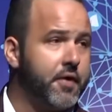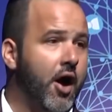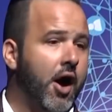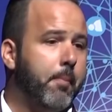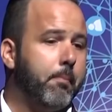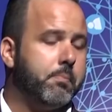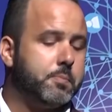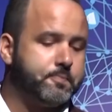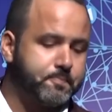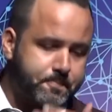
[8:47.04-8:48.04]

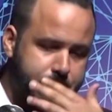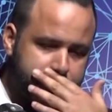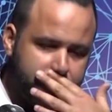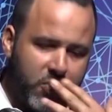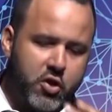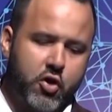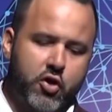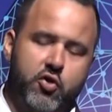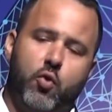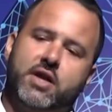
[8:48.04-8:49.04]

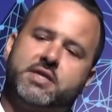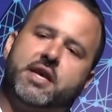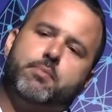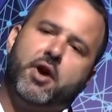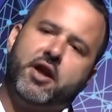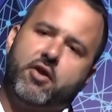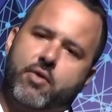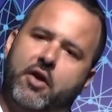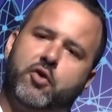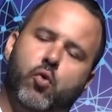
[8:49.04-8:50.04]
You want to send money
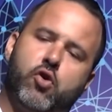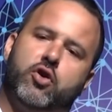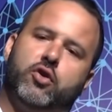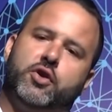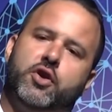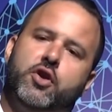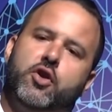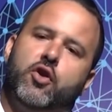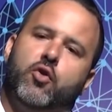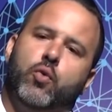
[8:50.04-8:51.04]
around the world,
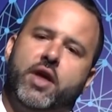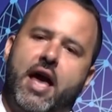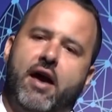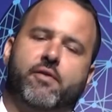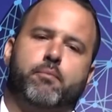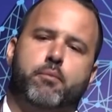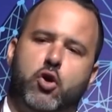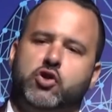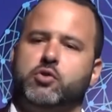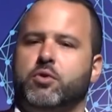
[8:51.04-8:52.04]
we have
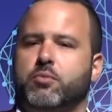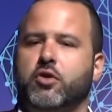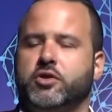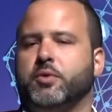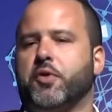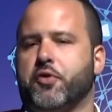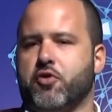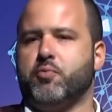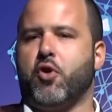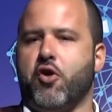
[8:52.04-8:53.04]
multiple
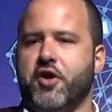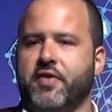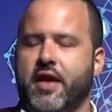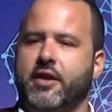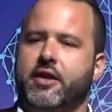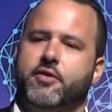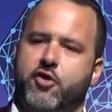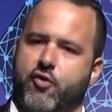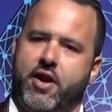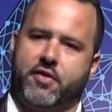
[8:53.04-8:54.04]
third parties that need to
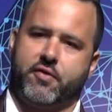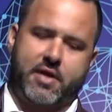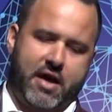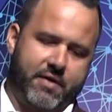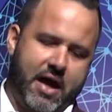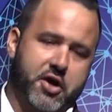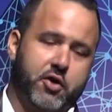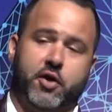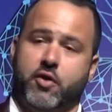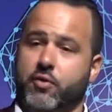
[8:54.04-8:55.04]
transfer that
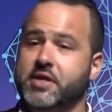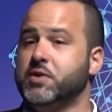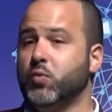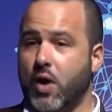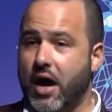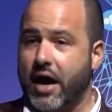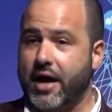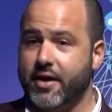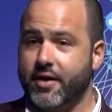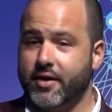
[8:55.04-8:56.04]
value. And the reason
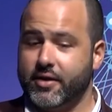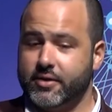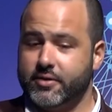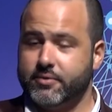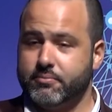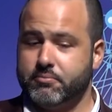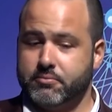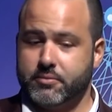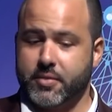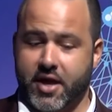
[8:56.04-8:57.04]
why
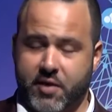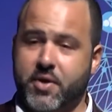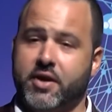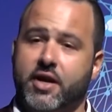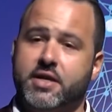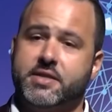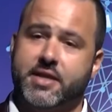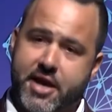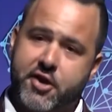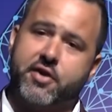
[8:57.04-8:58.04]
is because
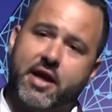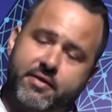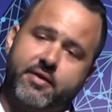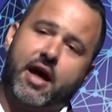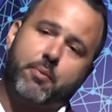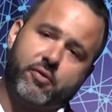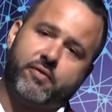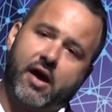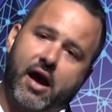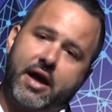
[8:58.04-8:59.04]
the internet did not
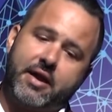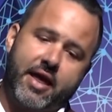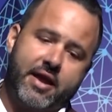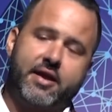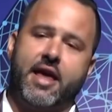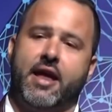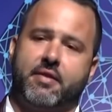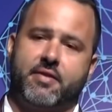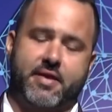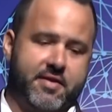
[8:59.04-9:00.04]
provide an
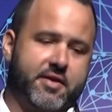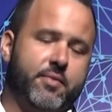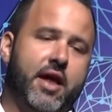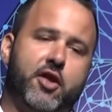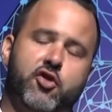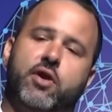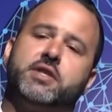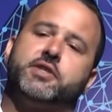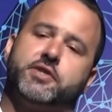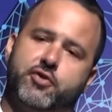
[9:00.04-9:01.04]
enhanced system that
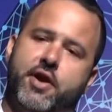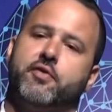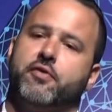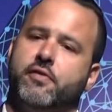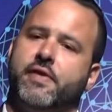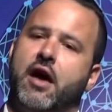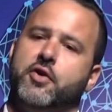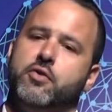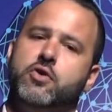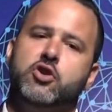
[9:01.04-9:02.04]
addressed the transfer of value.